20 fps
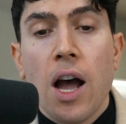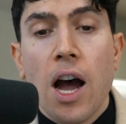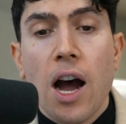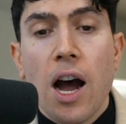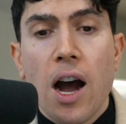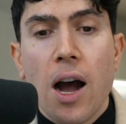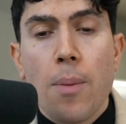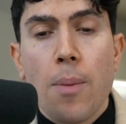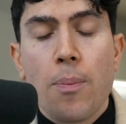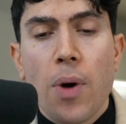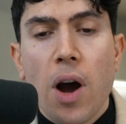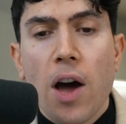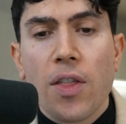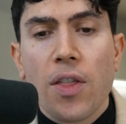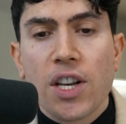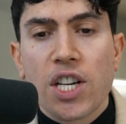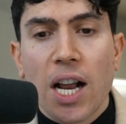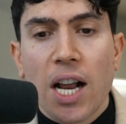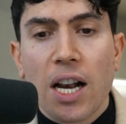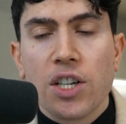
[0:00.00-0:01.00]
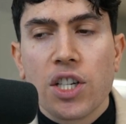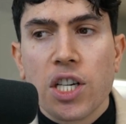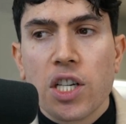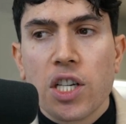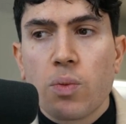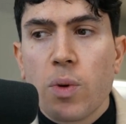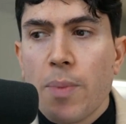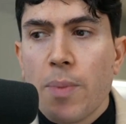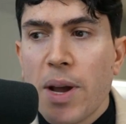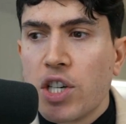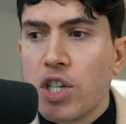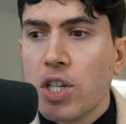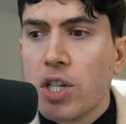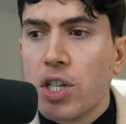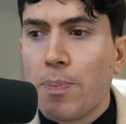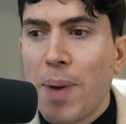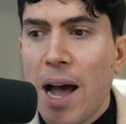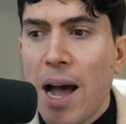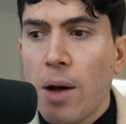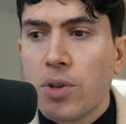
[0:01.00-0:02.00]
But other challenges we mentioned
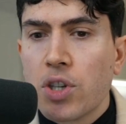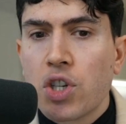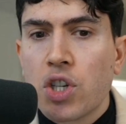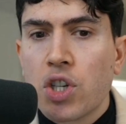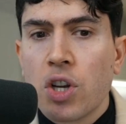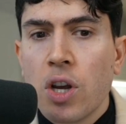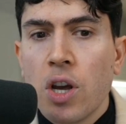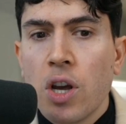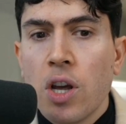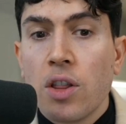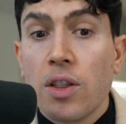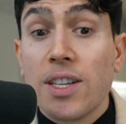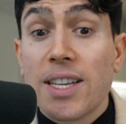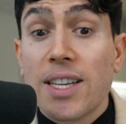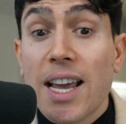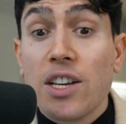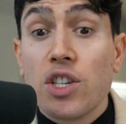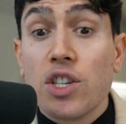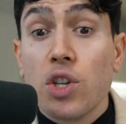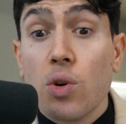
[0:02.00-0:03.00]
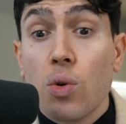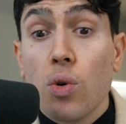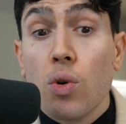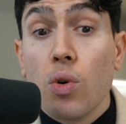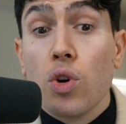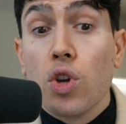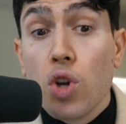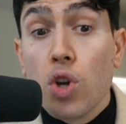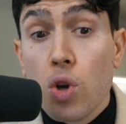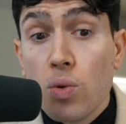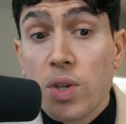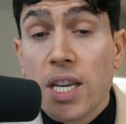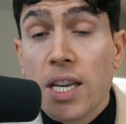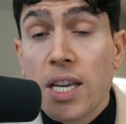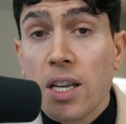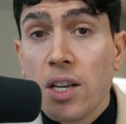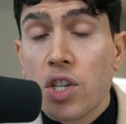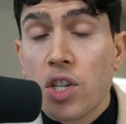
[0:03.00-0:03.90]
about the data you're using.